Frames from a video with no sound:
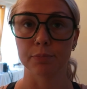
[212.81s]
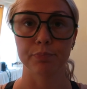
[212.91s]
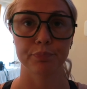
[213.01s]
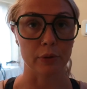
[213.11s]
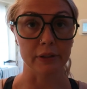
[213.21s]
a
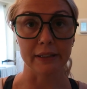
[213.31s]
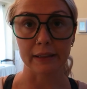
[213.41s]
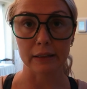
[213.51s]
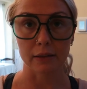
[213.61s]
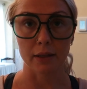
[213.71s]
really
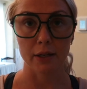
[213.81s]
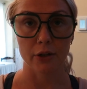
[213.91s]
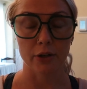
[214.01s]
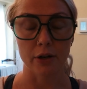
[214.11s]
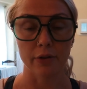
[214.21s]
thick
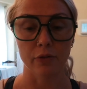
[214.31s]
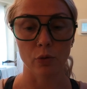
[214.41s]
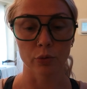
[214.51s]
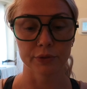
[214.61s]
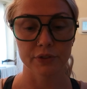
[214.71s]
layer of
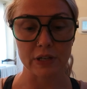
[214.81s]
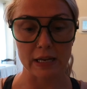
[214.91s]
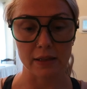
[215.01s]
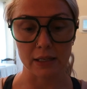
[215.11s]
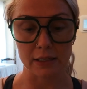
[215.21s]
old
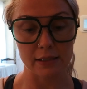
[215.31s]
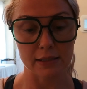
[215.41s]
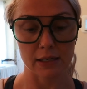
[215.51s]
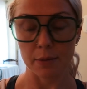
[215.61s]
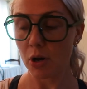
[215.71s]
stain that
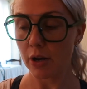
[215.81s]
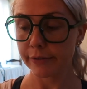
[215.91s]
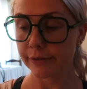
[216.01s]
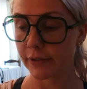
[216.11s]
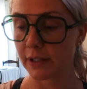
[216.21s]
needs to come
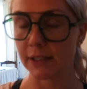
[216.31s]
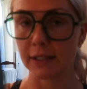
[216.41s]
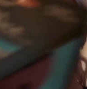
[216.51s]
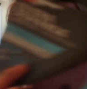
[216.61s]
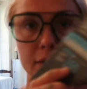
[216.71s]
off, and
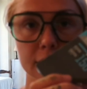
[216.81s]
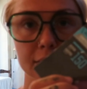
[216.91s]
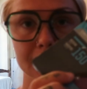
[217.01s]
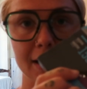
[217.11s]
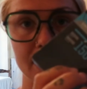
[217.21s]
then I'll
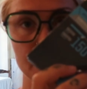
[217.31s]
hit